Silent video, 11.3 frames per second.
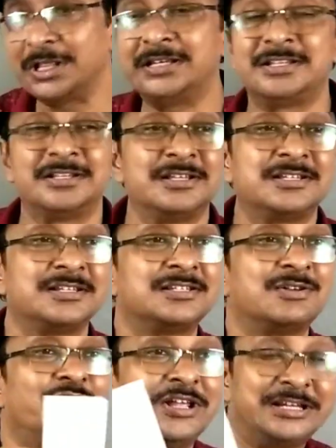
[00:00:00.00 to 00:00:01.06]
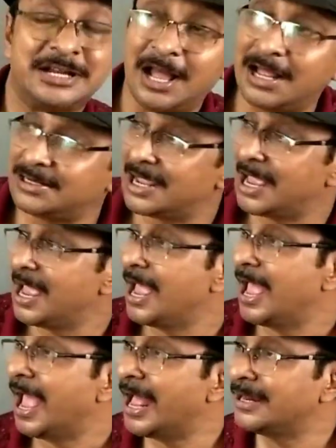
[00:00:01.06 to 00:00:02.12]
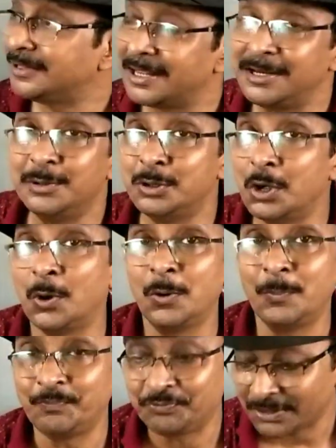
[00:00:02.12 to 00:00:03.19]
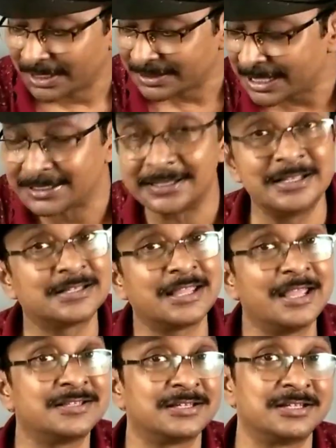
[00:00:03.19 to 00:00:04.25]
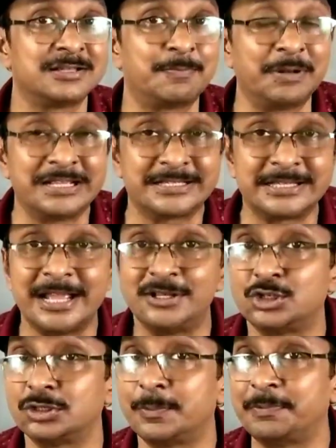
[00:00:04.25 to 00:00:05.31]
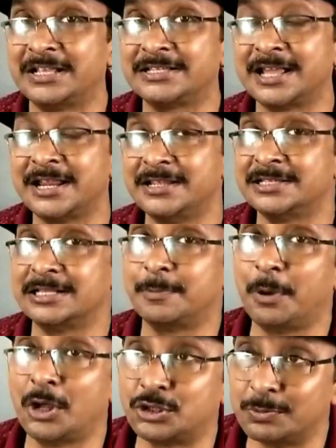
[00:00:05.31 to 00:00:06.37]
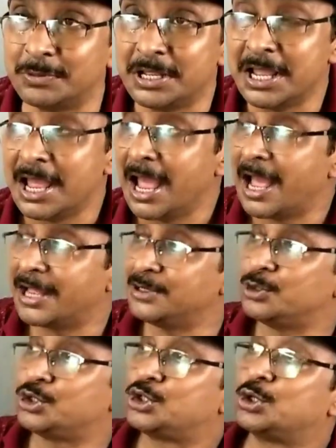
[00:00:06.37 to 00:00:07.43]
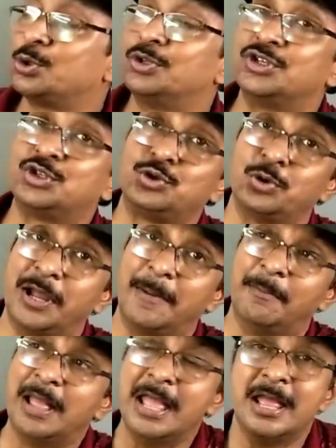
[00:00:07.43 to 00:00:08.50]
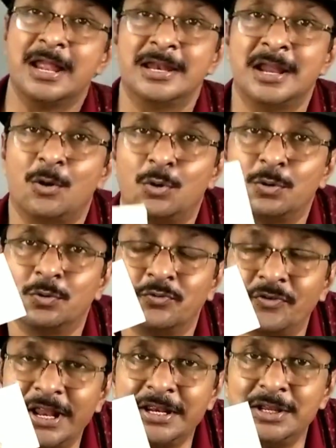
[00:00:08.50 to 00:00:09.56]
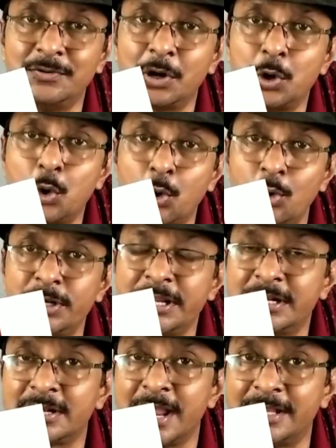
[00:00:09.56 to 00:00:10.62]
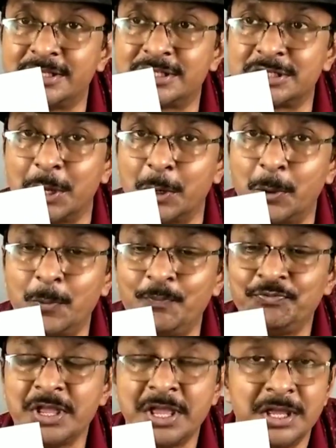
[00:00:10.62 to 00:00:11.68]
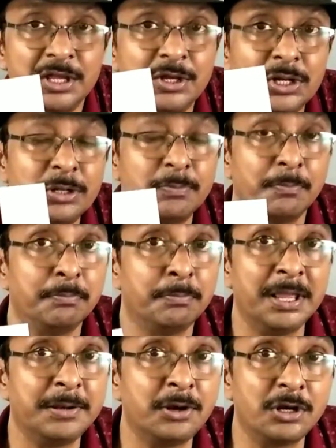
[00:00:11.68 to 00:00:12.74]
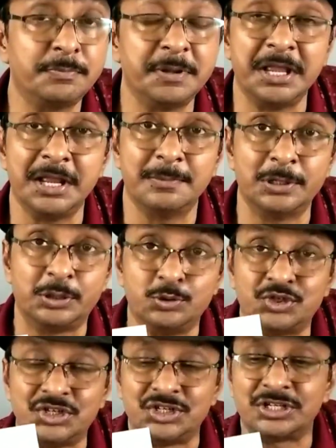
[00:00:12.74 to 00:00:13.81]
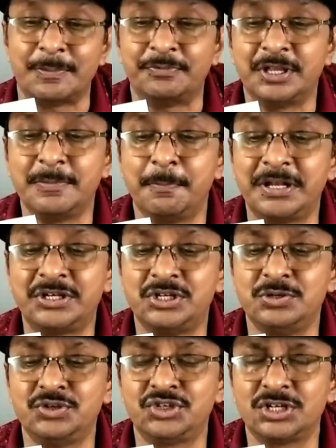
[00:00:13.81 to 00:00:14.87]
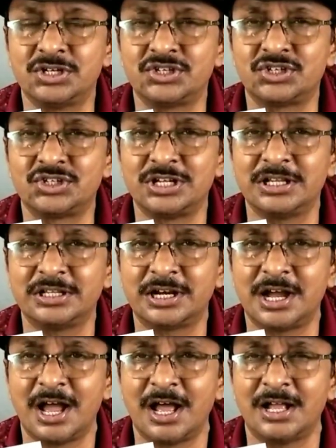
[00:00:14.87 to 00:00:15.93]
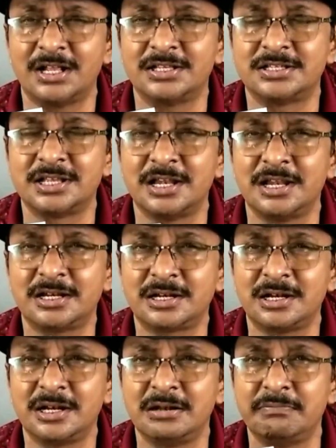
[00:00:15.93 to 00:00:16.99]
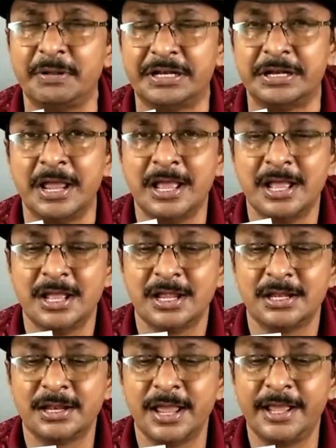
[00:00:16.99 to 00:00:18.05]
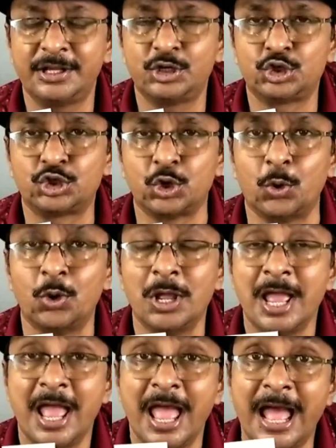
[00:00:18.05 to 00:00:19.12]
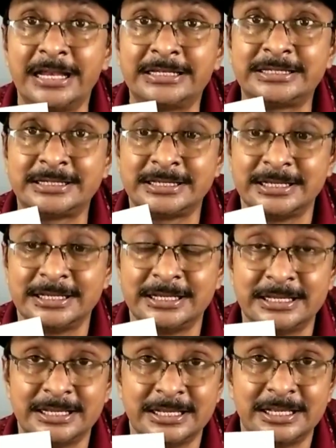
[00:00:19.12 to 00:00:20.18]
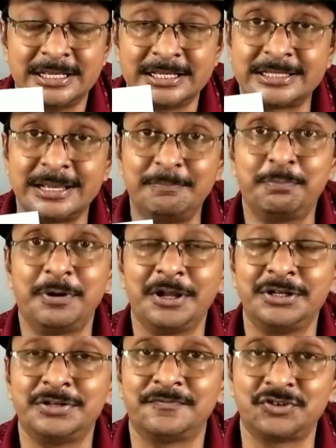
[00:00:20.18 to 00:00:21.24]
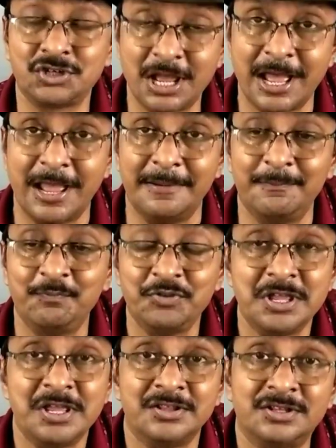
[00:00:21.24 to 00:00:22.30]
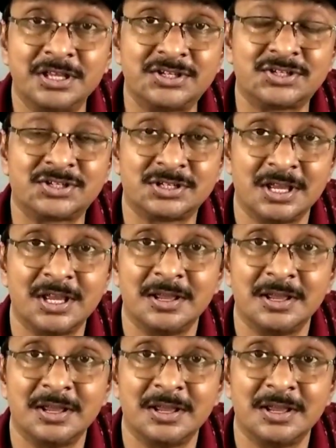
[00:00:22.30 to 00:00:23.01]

that this is a white card, and then you know that in this case it is a plus sign. So the plus sign is at the bottom, and you show this to him. Now, when you are holding it like so, you may not be able to see something, but you just tilt the cards a little bit, like so. At some point of time, this